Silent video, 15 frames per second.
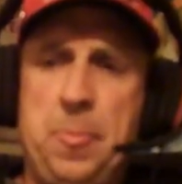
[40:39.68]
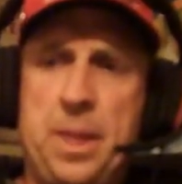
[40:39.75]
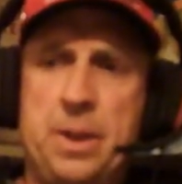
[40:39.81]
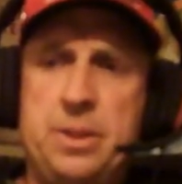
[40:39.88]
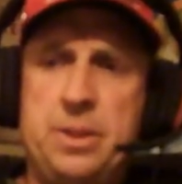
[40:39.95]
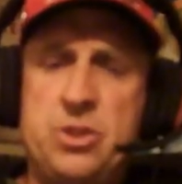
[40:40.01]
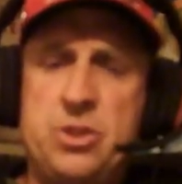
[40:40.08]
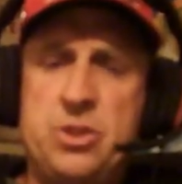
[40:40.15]

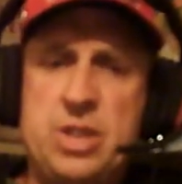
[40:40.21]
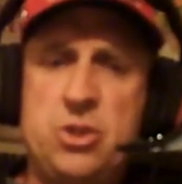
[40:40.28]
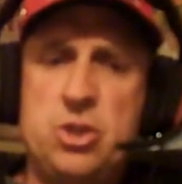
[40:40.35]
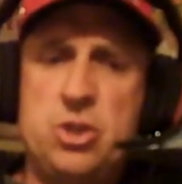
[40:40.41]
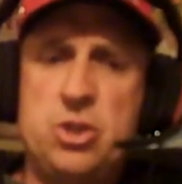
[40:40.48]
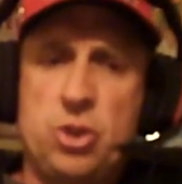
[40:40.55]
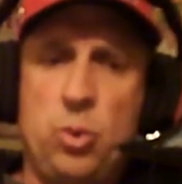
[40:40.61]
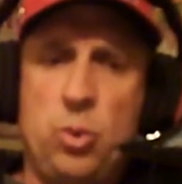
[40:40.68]

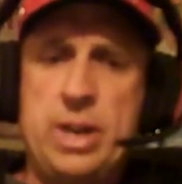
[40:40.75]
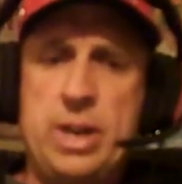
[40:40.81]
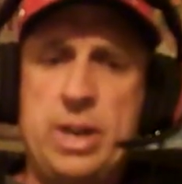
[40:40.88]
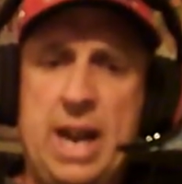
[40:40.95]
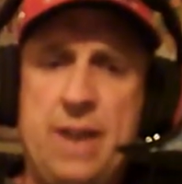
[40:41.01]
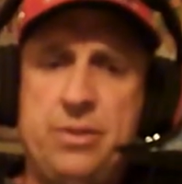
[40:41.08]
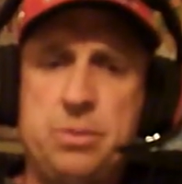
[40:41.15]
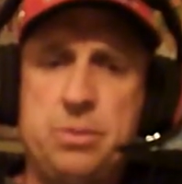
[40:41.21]
decisions are going to
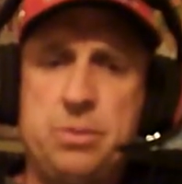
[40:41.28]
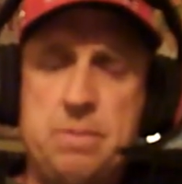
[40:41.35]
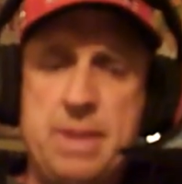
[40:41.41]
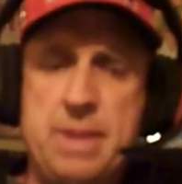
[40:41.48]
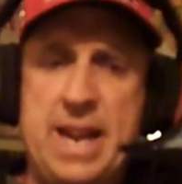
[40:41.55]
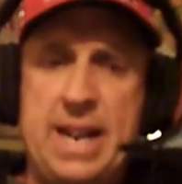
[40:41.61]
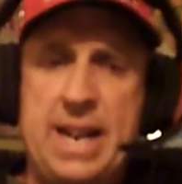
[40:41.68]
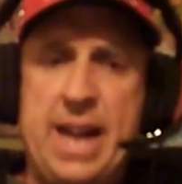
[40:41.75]
have to be
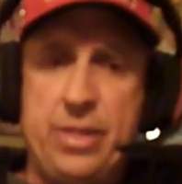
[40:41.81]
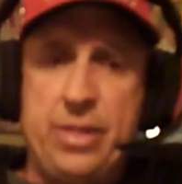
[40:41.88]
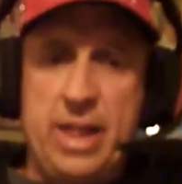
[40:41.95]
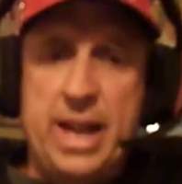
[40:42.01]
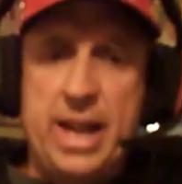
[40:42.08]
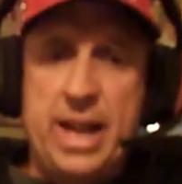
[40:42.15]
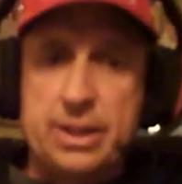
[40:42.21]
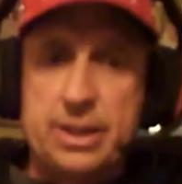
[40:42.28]
made
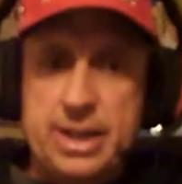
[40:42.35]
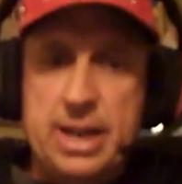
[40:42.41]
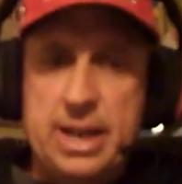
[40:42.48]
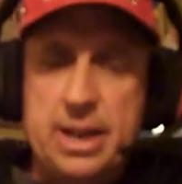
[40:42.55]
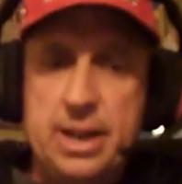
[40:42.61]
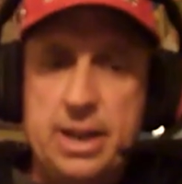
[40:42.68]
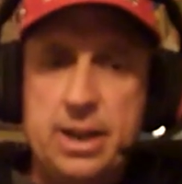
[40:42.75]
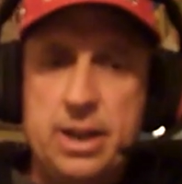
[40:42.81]
athletically
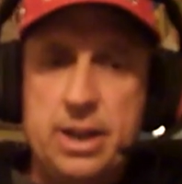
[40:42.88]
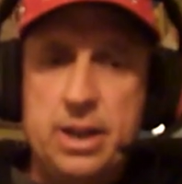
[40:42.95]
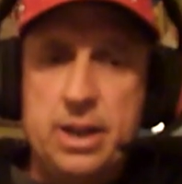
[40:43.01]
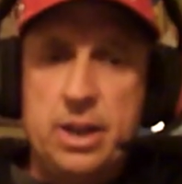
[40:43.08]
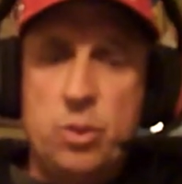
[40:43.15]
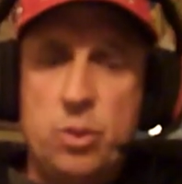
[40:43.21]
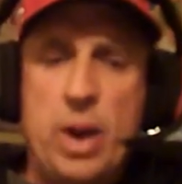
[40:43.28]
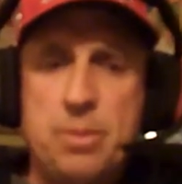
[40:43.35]

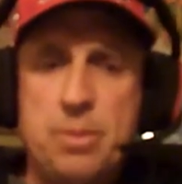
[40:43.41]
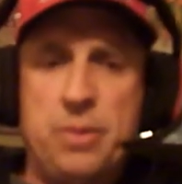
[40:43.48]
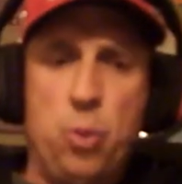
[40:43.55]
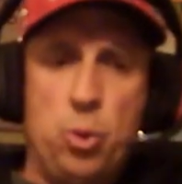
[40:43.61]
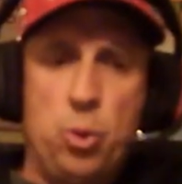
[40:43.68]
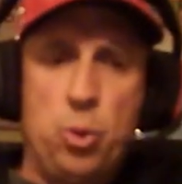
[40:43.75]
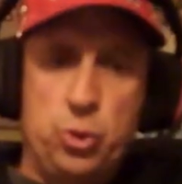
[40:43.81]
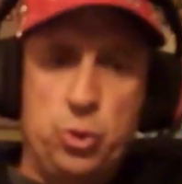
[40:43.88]
way
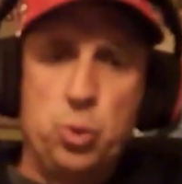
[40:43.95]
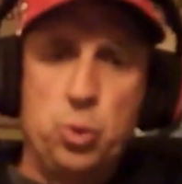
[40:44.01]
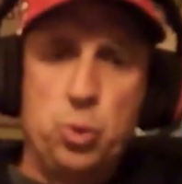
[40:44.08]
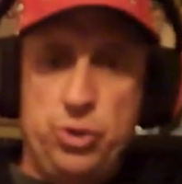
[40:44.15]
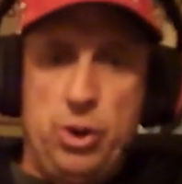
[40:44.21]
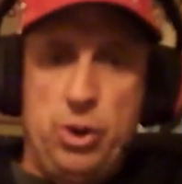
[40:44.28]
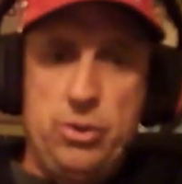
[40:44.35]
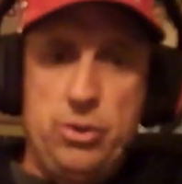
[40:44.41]
before school
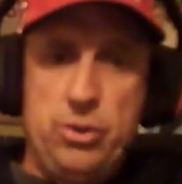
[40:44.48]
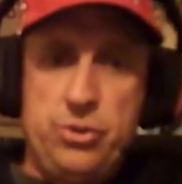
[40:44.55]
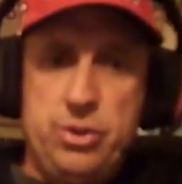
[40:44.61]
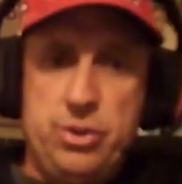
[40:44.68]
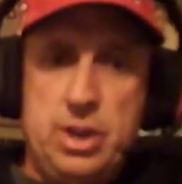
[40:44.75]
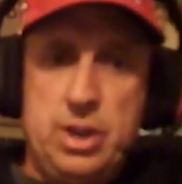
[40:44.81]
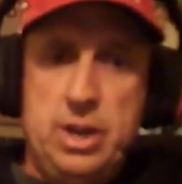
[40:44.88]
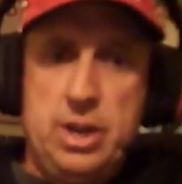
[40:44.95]
starts.
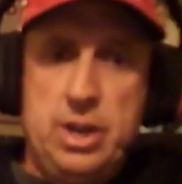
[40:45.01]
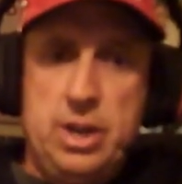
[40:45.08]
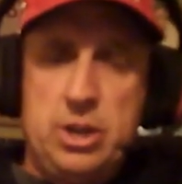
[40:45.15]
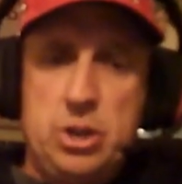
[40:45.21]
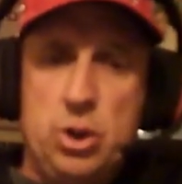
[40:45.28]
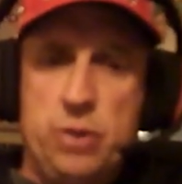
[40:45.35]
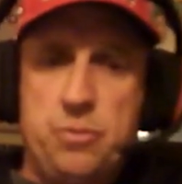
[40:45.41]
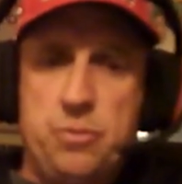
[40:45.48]
You
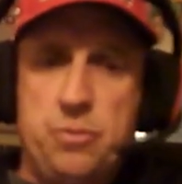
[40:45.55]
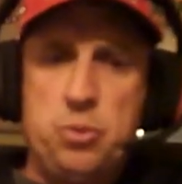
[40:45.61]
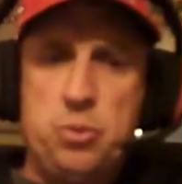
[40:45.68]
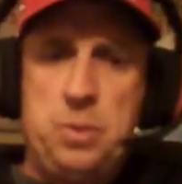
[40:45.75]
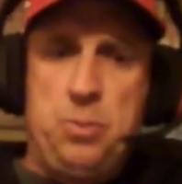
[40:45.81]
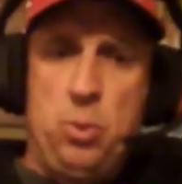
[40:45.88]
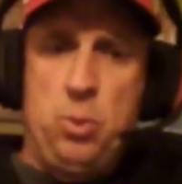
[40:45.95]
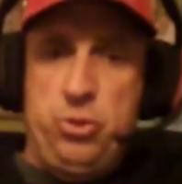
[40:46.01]
know, if most
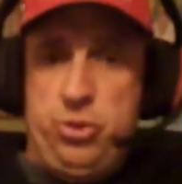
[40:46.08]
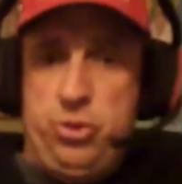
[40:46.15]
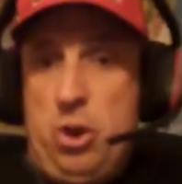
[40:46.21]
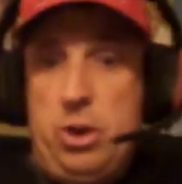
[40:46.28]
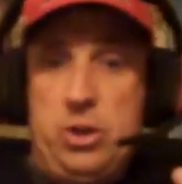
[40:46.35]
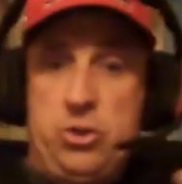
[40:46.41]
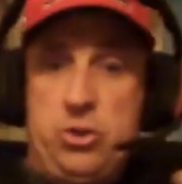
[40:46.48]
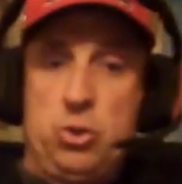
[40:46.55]
people are
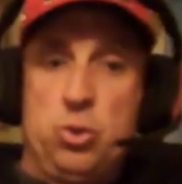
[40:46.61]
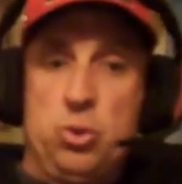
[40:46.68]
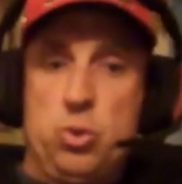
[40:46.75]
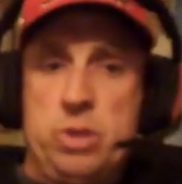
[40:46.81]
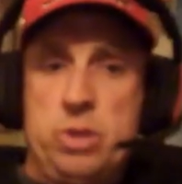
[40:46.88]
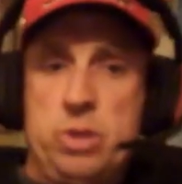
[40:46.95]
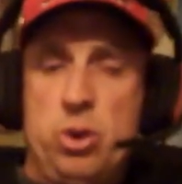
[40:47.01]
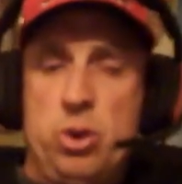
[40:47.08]
starting school
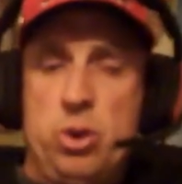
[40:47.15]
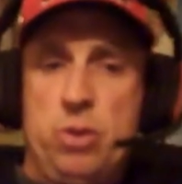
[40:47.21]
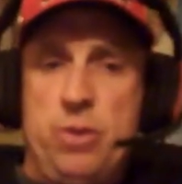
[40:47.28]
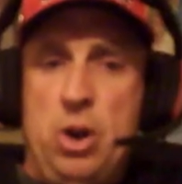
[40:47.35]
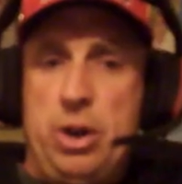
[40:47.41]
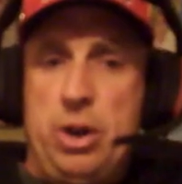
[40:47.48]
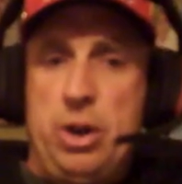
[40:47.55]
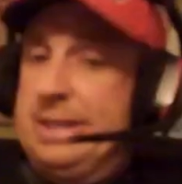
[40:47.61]
in the middle of
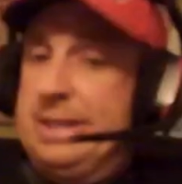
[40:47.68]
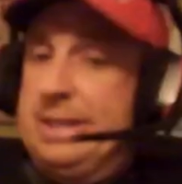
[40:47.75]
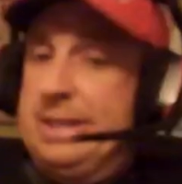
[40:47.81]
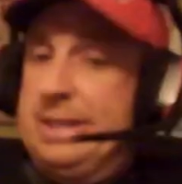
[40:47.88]
August,